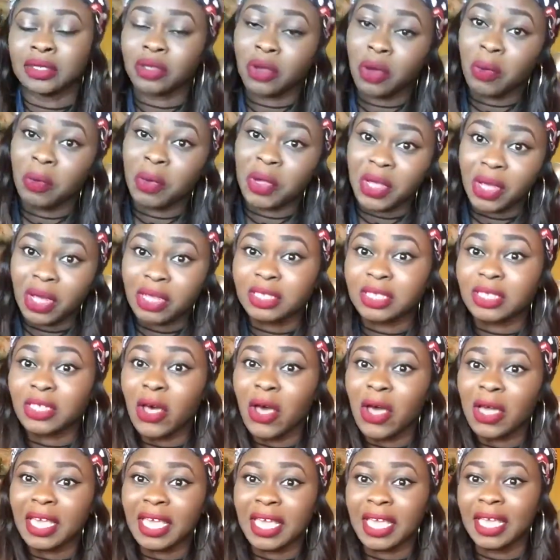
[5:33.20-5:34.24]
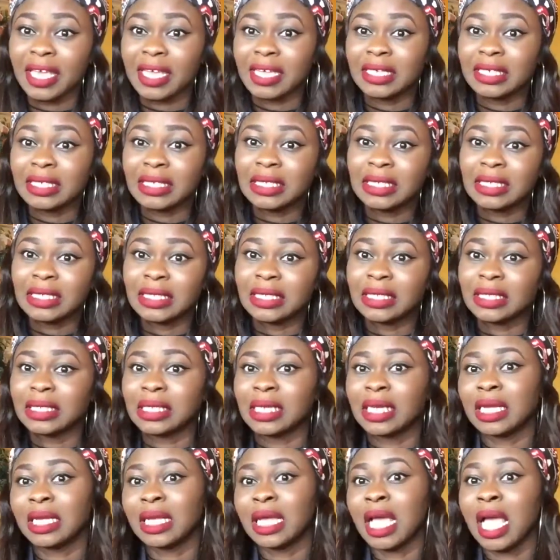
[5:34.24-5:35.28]
So we got talking,
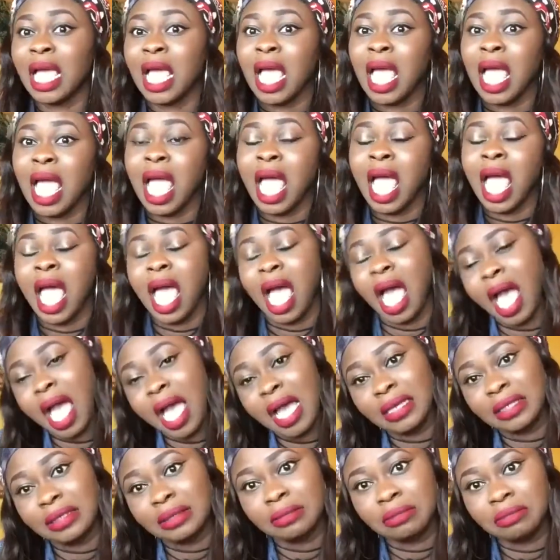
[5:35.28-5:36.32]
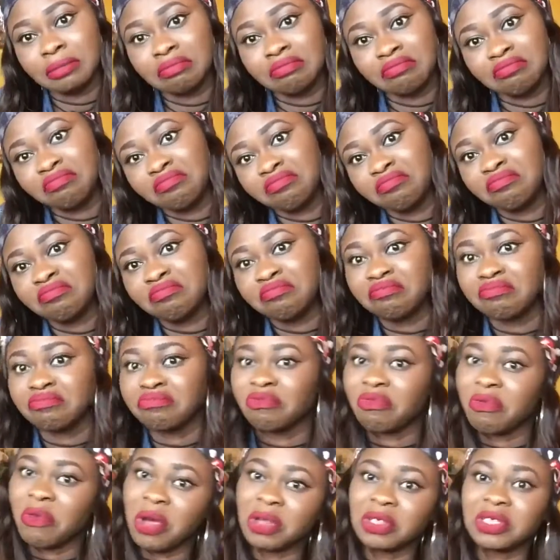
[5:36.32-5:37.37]
and
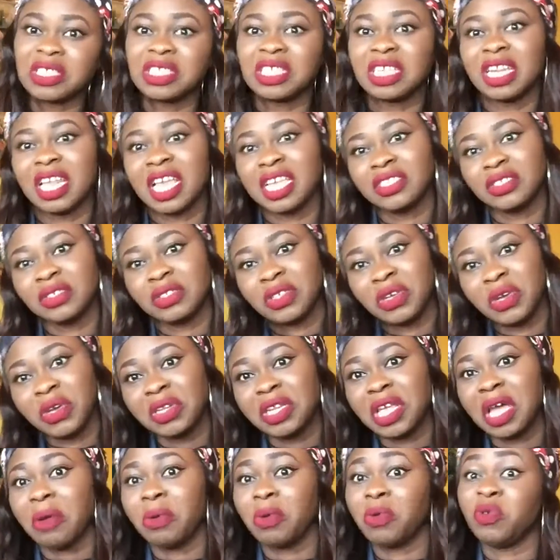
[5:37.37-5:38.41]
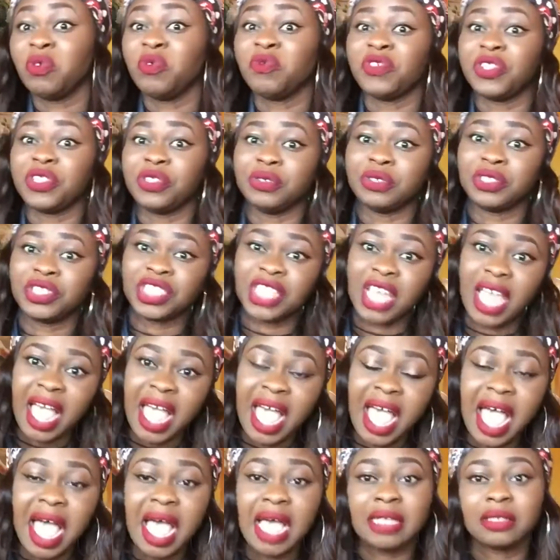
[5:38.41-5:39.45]
one thing led to the other. We'll video
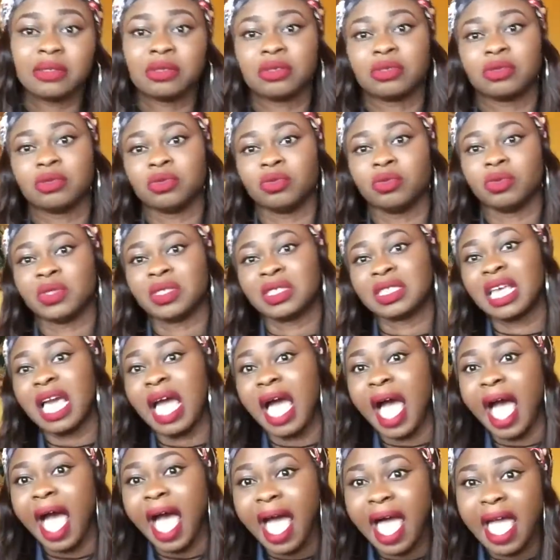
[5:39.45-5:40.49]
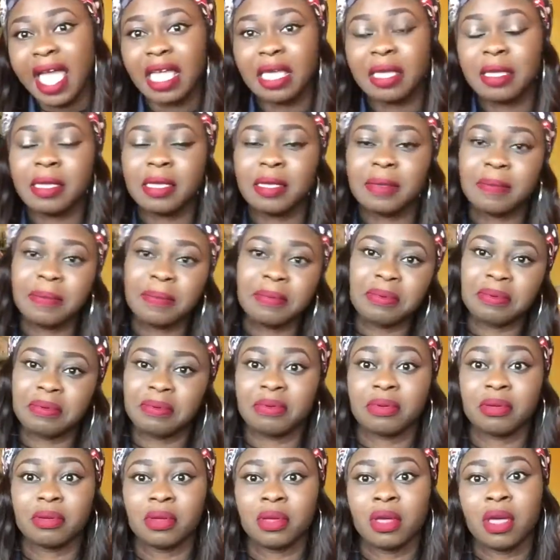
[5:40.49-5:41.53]
chat, we'll Skype.
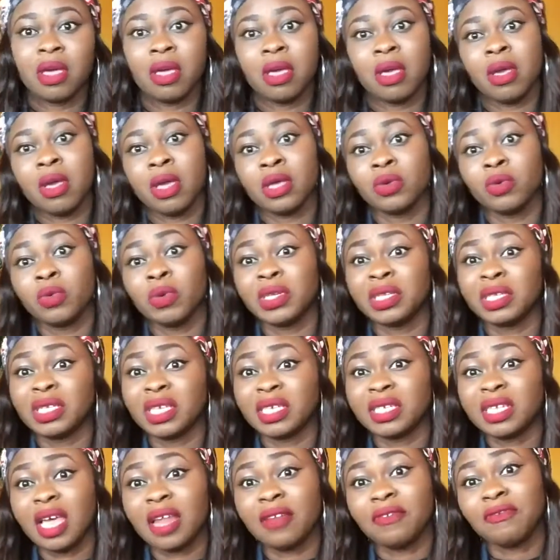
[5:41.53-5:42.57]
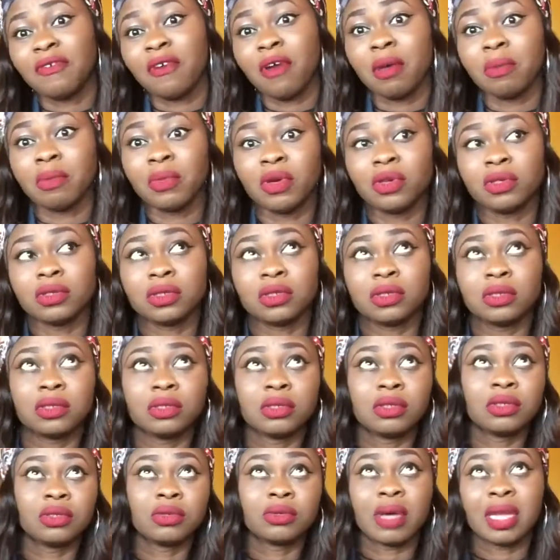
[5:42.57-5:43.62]
We did that for
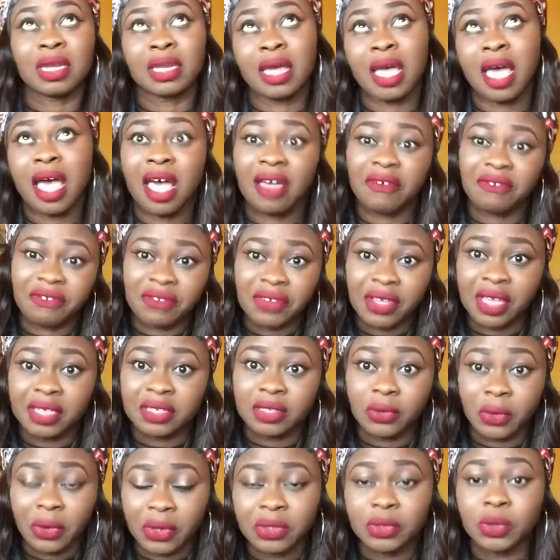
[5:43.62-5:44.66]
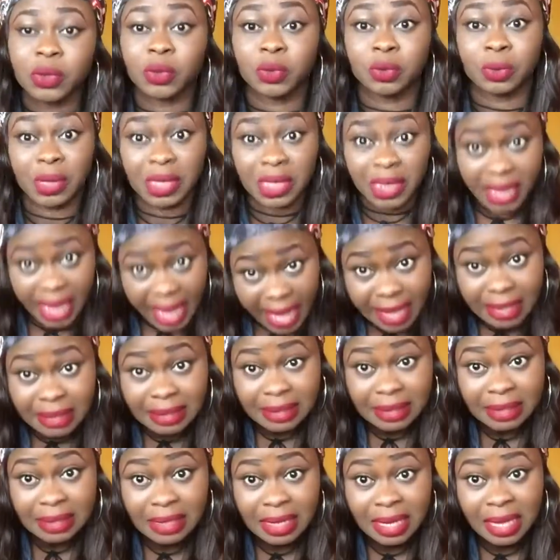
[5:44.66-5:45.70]
almost 2.5 years, going to 3
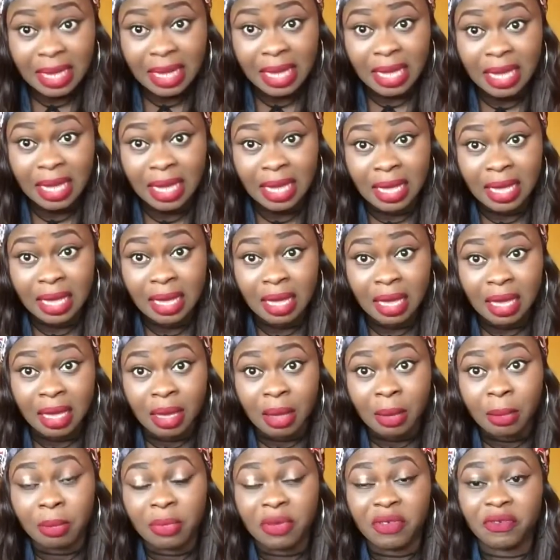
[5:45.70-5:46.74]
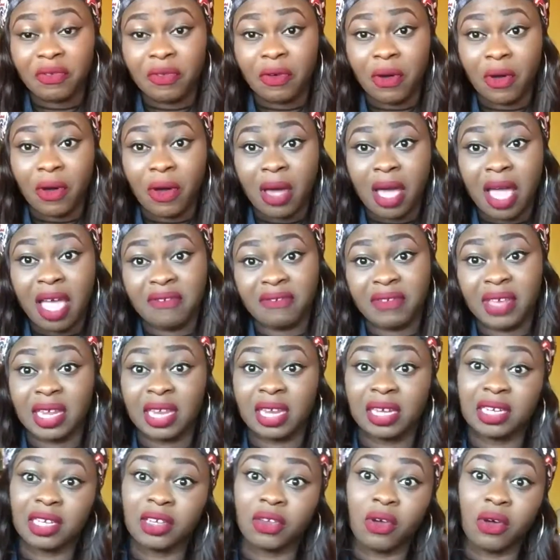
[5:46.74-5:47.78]
years, before I
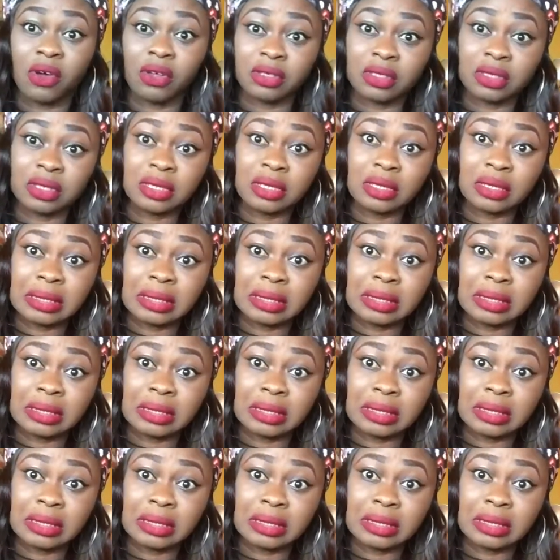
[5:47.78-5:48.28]
finally got